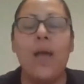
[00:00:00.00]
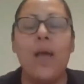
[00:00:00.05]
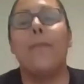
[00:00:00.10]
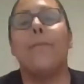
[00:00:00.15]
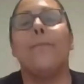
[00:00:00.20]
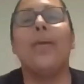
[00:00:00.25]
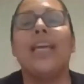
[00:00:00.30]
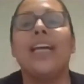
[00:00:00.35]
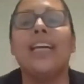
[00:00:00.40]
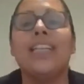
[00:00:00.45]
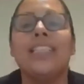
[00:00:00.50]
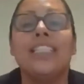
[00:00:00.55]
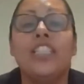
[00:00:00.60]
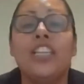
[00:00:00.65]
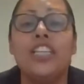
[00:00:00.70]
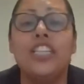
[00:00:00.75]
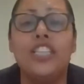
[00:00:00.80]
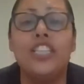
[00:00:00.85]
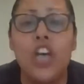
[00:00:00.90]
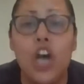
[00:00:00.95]
Because
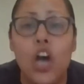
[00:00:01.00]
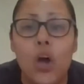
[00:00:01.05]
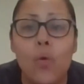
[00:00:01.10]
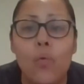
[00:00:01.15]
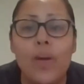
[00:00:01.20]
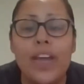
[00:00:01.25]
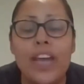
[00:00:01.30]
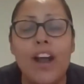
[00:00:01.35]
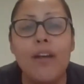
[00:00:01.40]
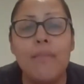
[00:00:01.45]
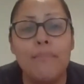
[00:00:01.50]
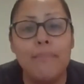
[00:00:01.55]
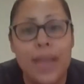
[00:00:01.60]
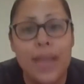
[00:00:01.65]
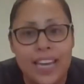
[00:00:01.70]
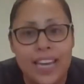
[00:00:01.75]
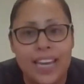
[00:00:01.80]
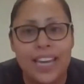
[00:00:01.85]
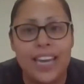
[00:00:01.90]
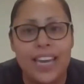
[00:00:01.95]
the dough we are
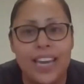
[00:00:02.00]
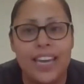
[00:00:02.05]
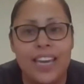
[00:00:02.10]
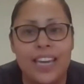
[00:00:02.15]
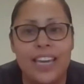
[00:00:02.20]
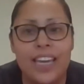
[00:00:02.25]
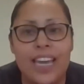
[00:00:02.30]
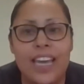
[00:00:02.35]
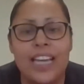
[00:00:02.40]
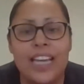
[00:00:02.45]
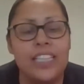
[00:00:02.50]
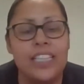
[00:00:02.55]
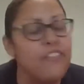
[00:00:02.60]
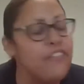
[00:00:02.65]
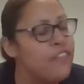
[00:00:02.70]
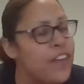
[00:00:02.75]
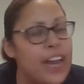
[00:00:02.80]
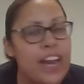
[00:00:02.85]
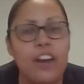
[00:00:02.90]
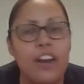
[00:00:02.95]
making is a
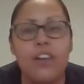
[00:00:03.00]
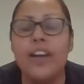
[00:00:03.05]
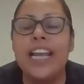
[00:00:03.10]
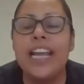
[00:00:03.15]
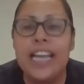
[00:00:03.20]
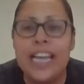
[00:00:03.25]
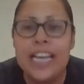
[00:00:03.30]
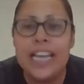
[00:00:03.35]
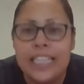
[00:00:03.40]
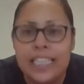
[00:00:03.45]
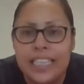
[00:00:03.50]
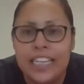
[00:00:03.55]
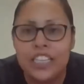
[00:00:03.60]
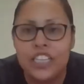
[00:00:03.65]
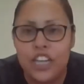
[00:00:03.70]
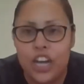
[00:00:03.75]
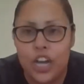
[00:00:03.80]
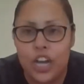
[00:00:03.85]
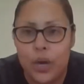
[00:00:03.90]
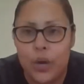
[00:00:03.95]
very easy
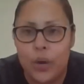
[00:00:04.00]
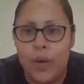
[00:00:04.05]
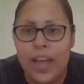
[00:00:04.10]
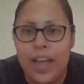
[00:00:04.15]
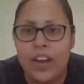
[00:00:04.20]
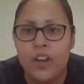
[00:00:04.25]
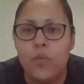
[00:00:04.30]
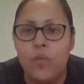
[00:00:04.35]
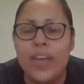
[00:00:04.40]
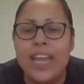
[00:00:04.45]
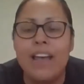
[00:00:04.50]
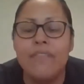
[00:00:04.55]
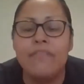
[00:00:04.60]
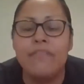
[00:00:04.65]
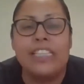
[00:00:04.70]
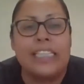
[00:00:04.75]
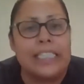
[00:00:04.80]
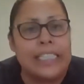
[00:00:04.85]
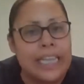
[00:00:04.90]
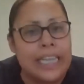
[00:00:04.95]
dough, and we have
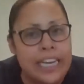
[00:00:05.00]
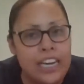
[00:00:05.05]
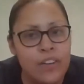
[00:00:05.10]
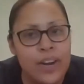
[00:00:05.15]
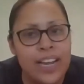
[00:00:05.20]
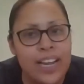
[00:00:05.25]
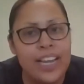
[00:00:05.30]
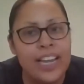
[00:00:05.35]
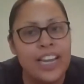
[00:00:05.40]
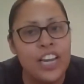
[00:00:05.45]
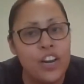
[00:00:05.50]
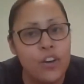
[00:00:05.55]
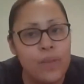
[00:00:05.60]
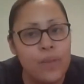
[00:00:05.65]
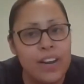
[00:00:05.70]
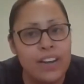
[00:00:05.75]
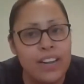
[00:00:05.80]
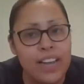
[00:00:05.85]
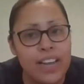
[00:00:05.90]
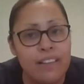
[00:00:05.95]
a secret
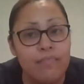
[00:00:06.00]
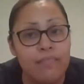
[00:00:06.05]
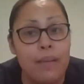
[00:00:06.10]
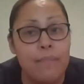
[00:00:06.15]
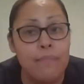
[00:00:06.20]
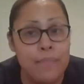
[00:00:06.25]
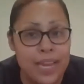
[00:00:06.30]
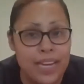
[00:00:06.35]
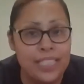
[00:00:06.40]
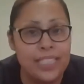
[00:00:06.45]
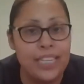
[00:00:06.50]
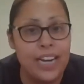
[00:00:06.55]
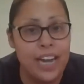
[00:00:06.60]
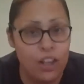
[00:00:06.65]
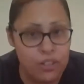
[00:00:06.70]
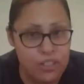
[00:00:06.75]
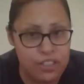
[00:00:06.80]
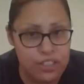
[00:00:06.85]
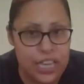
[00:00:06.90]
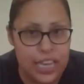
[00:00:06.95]
ingredient that makes it
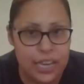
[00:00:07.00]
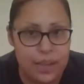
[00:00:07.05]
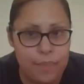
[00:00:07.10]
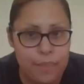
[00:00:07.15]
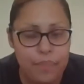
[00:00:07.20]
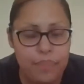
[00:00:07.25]
healthy.